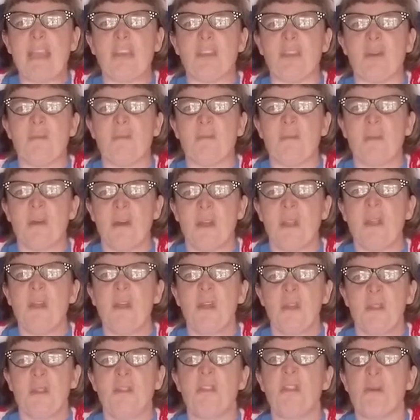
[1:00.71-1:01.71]
them
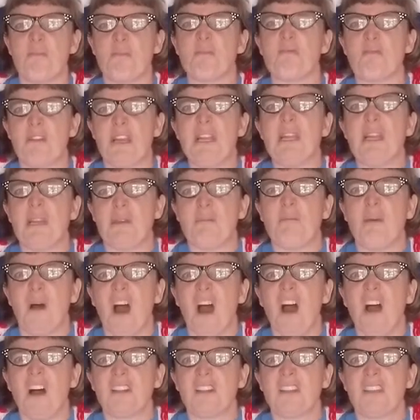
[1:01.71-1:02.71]
the brilliant
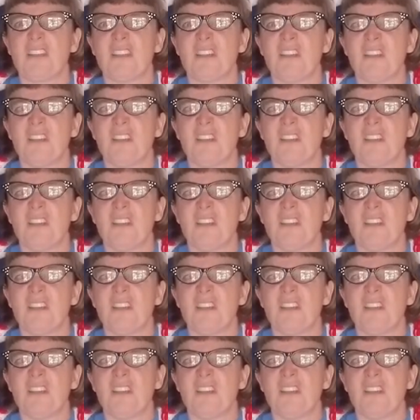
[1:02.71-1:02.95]
part.